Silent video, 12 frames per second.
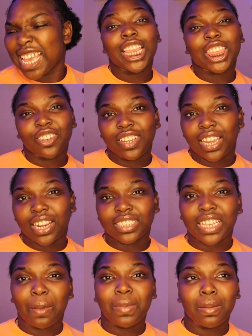In three
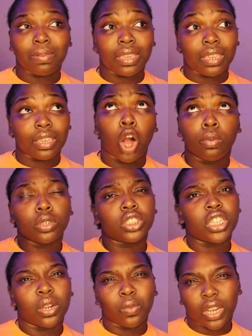years, I'm gonna be
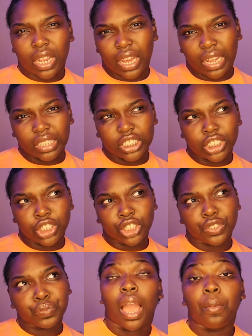almost done with
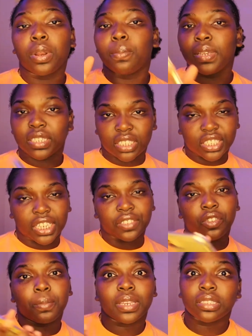college. I'm gonna be a
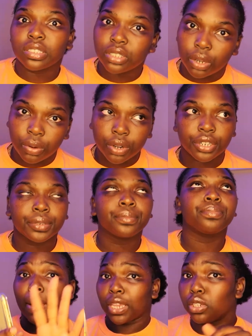successful business owner.
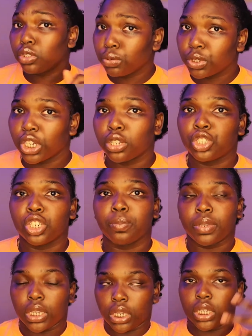My YouTube channel should
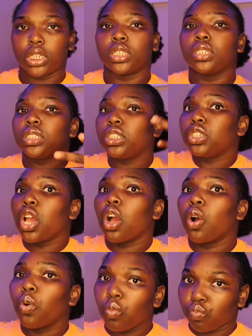be, you
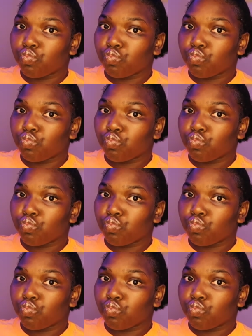know,